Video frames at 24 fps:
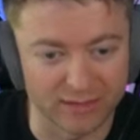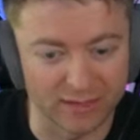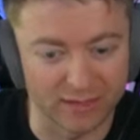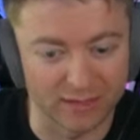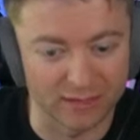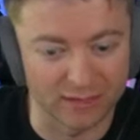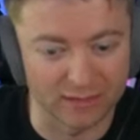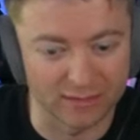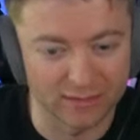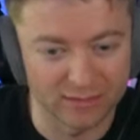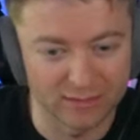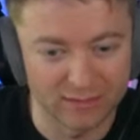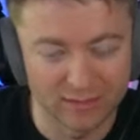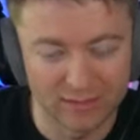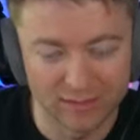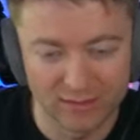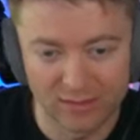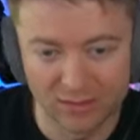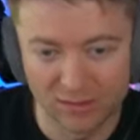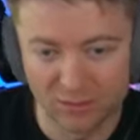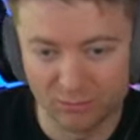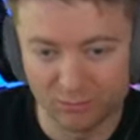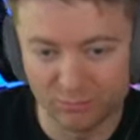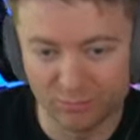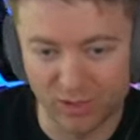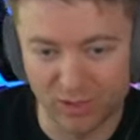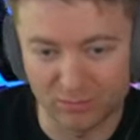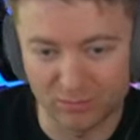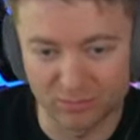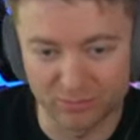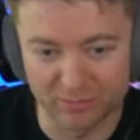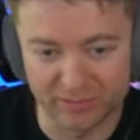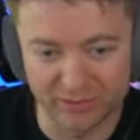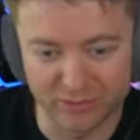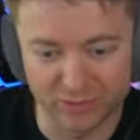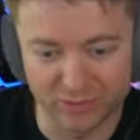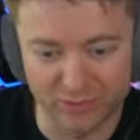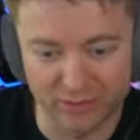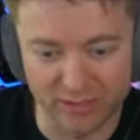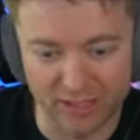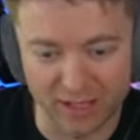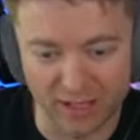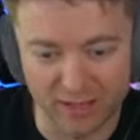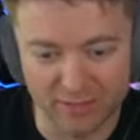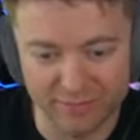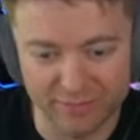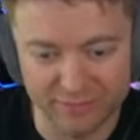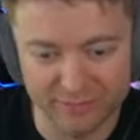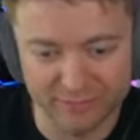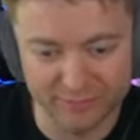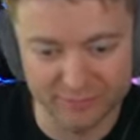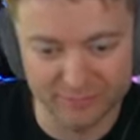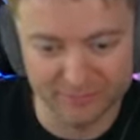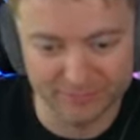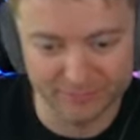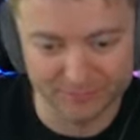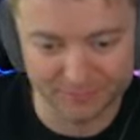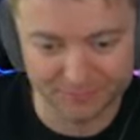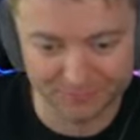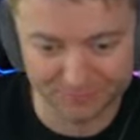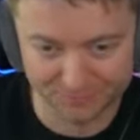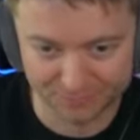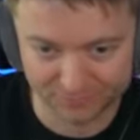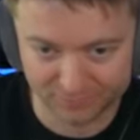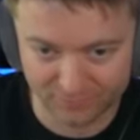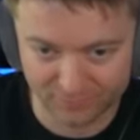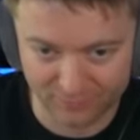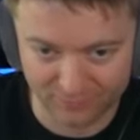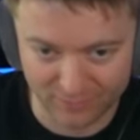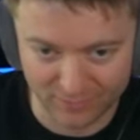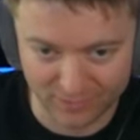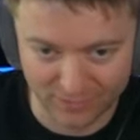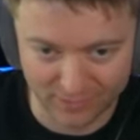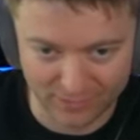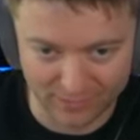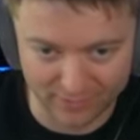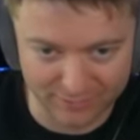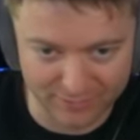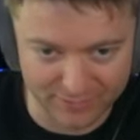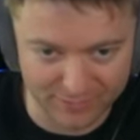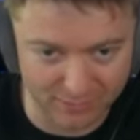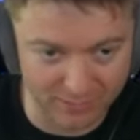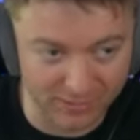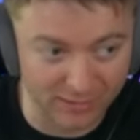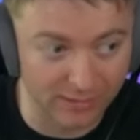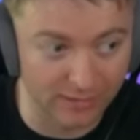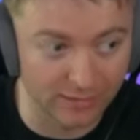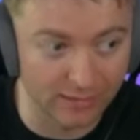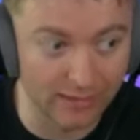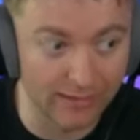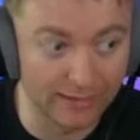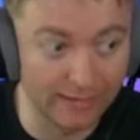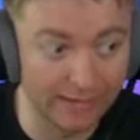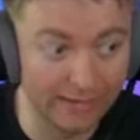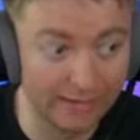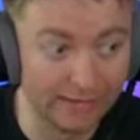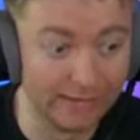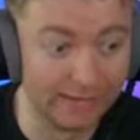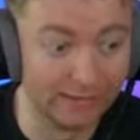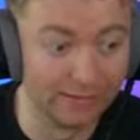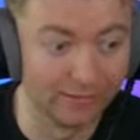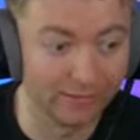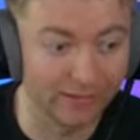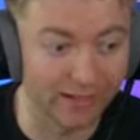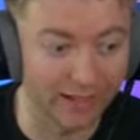uh, probably good enough. You have to be a little